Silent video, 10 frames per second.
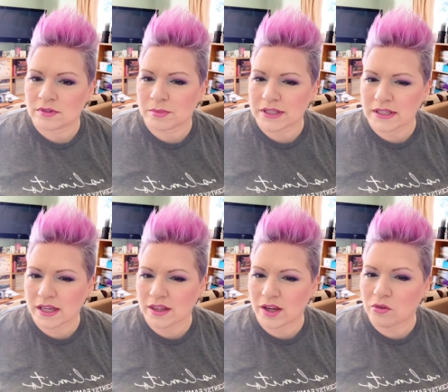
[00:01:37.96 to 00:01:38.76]
Am I
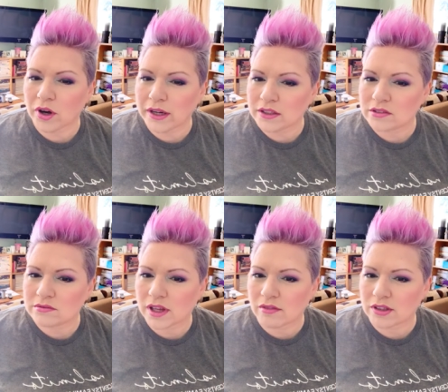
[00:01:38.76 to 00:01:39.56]
saying that right?
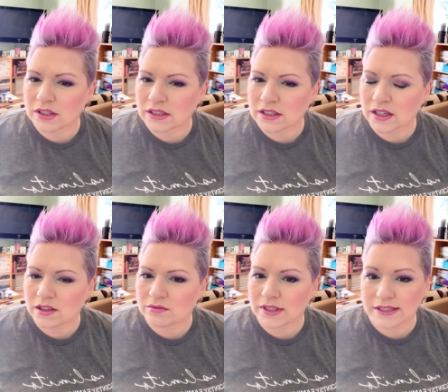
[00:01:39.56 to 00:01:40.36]
Evelita?
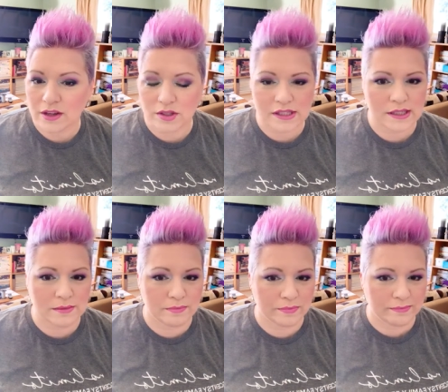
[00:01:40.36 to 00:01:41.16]
That's how
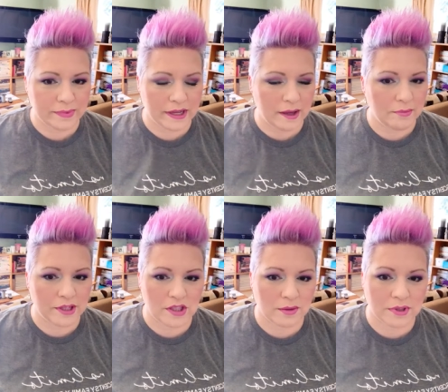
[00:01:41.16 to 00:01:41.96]
it's, but I
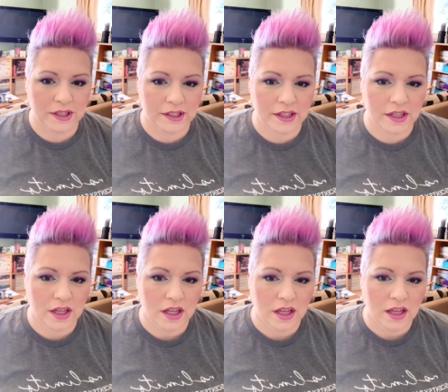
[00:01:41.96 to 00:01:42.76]
bet you I'm killing it.
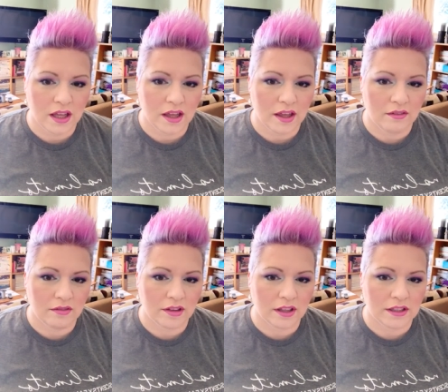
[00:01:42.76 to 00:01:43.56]

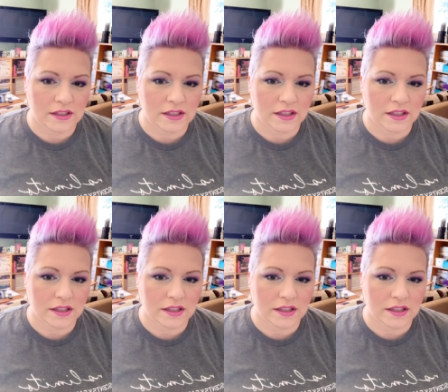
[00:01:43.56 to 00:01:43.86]
Evelita.